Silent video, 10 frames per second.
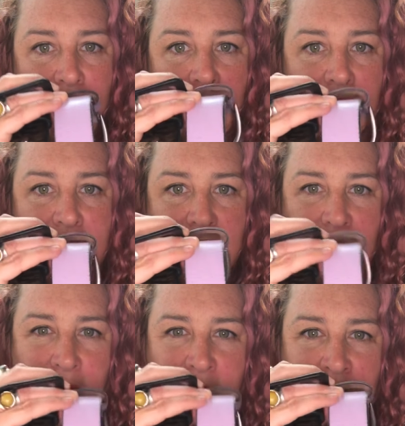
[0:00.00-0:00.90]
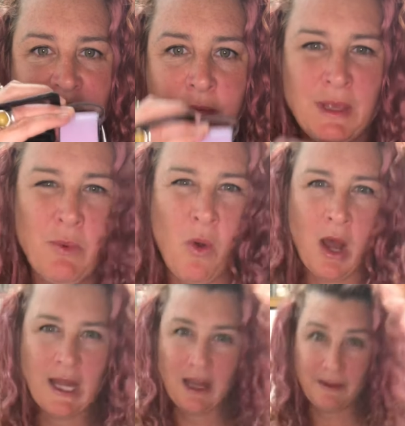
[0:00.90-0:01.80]
You can see that it's a bit
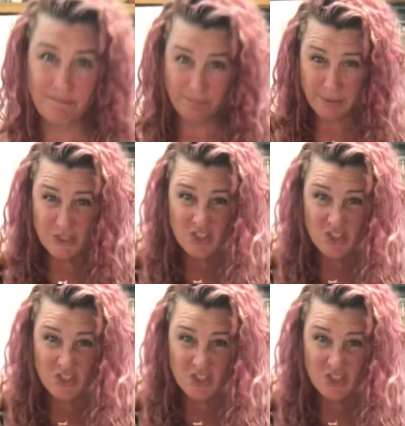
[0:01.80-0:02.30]
wider, bit